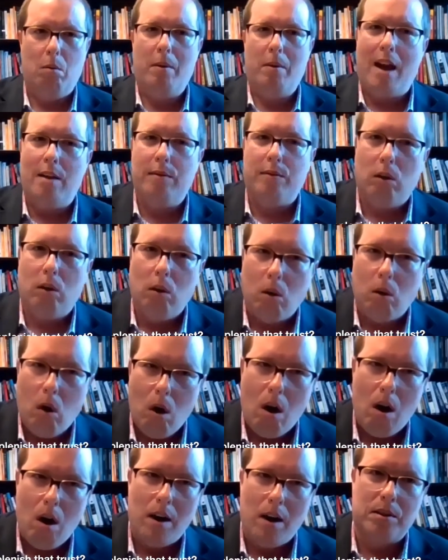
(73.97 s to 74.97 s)
When we have
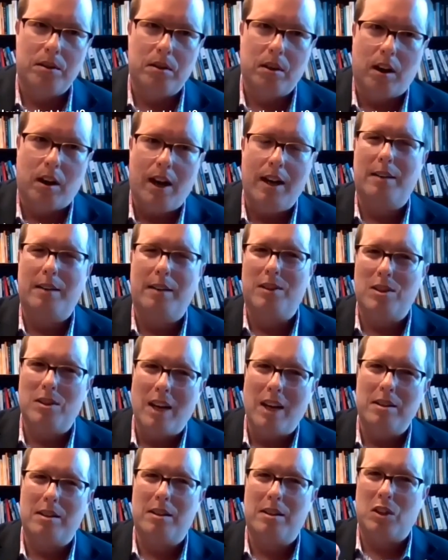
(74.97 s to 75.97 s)
lost a kind of
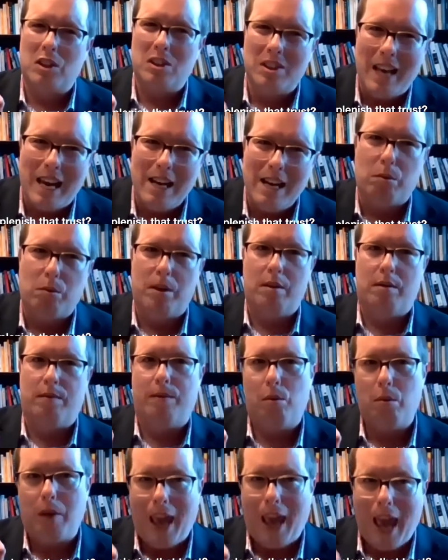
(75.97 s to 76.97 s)
sense of sacred
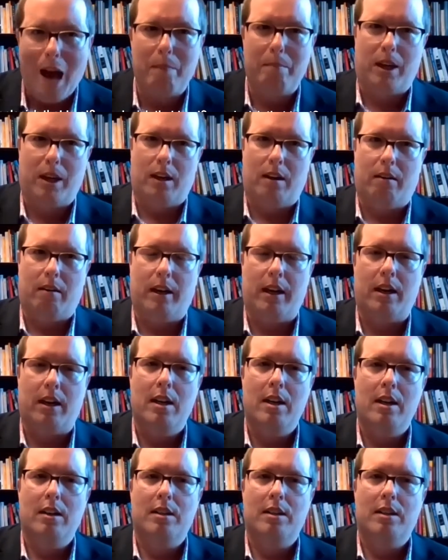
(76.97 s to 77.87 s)
vocabulary,